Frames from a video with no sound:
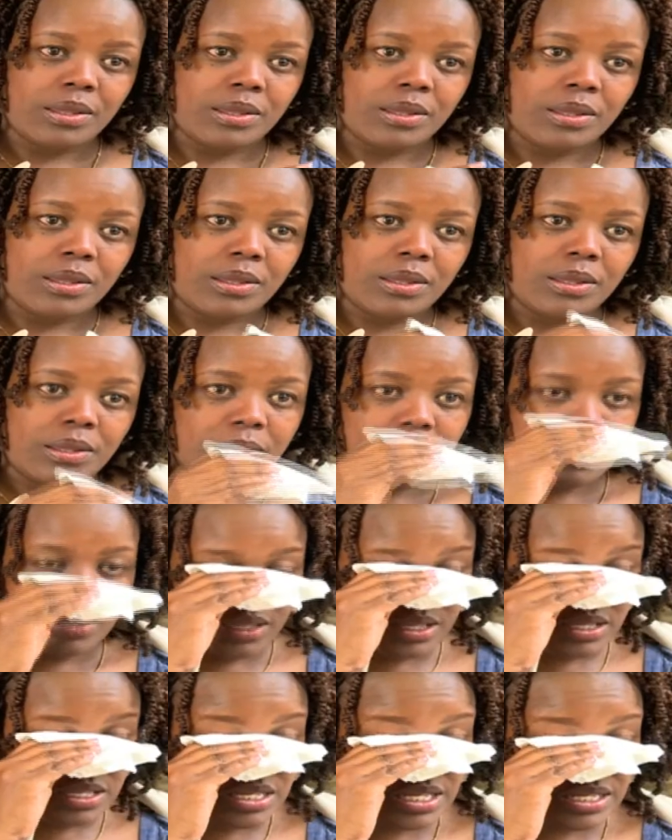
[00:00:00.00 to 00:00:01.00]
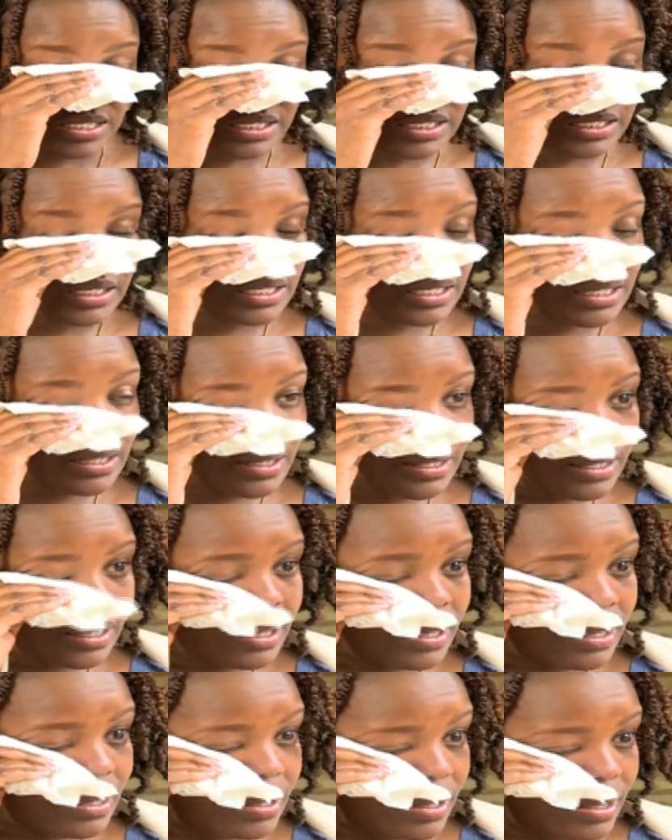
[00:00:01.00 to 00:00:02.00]
Yvonne recounts yes. that as one of the
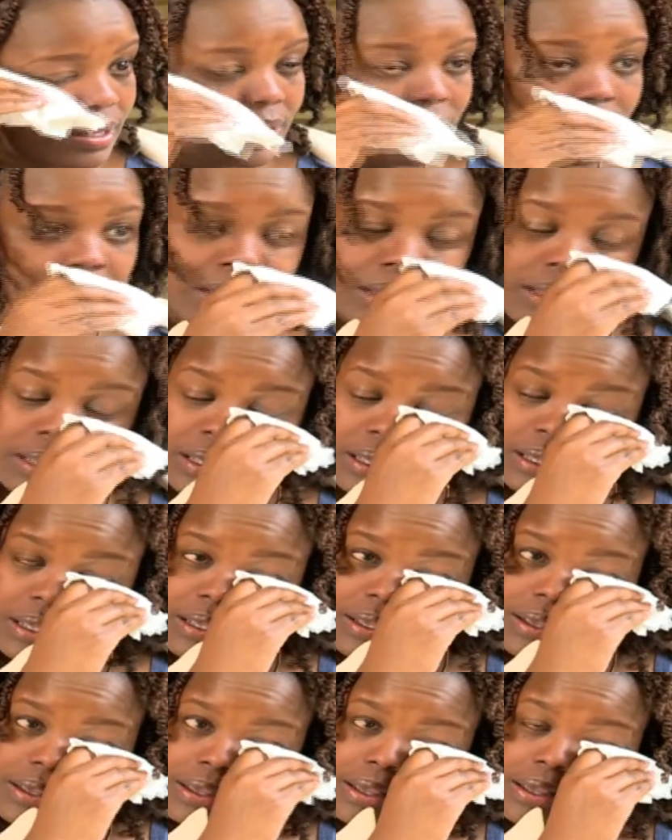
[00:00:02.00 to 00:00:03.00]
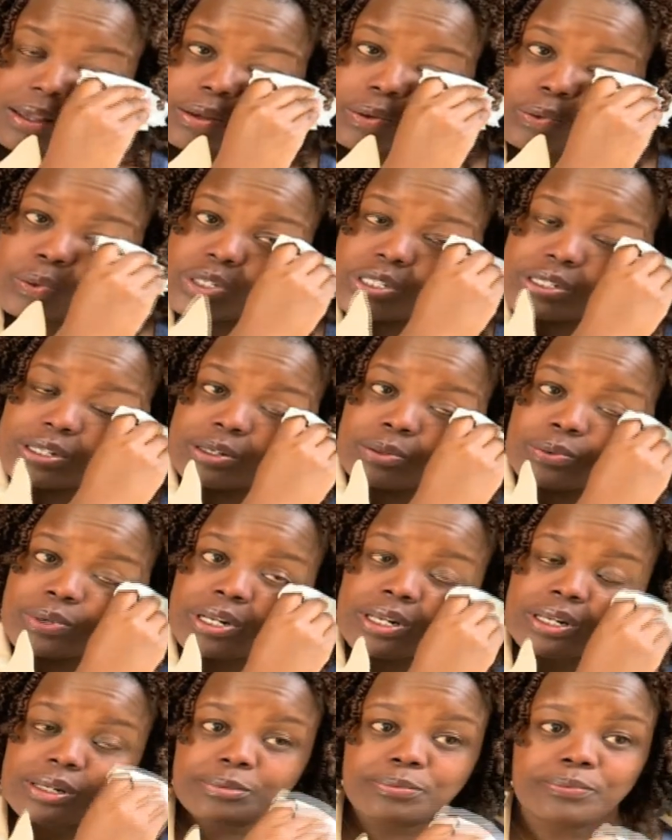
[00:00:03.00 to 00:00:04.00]
best things anyone did for
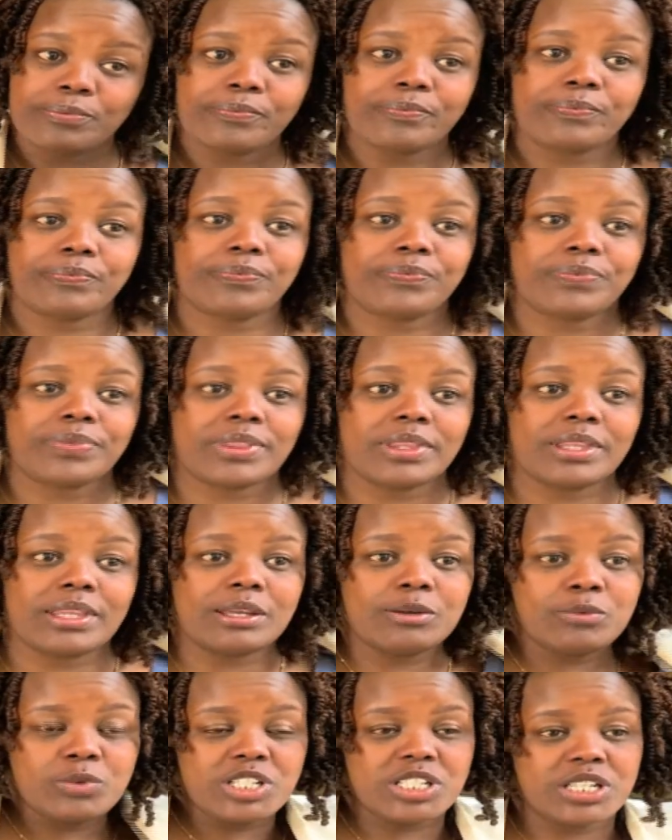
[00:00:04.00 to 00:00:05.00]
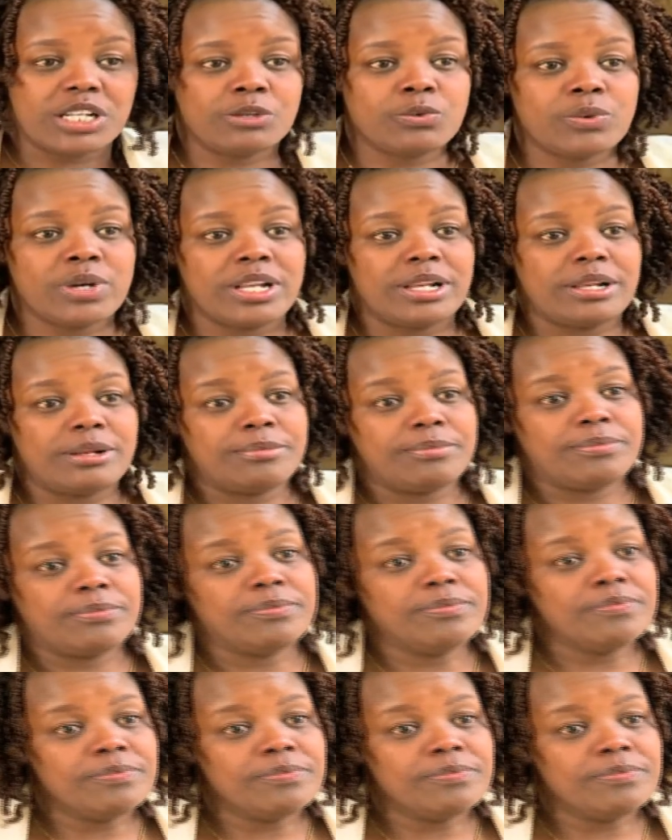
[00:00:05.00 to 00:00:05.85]
her at the time of her addiction.